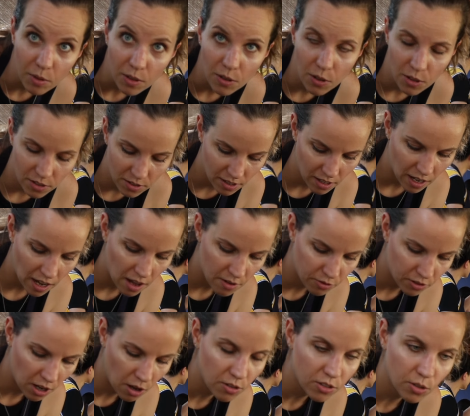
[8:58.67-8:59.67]
because
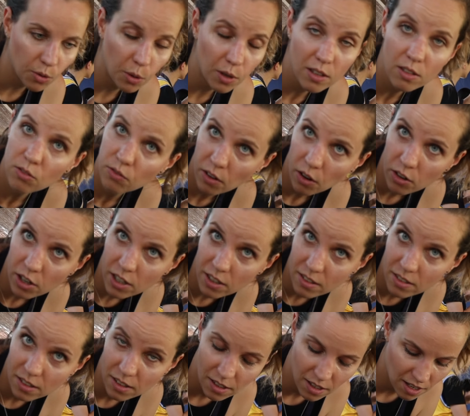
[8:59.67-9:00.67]
khao soi is very
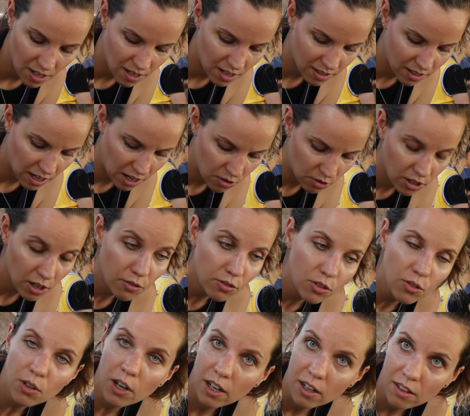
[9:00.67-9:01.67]
easy and I don't have to
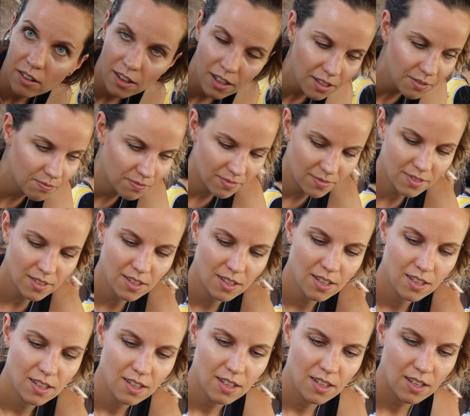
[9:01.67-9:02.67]
do anything.
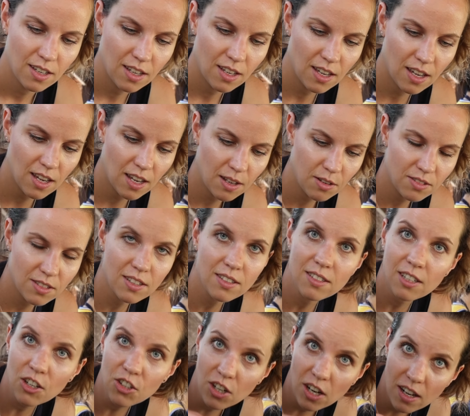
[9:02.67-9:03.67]
And since
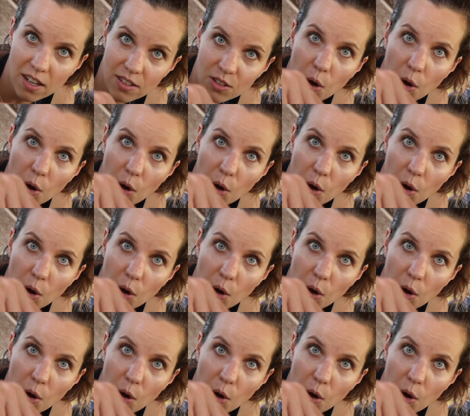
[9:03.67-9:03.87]
Sascha is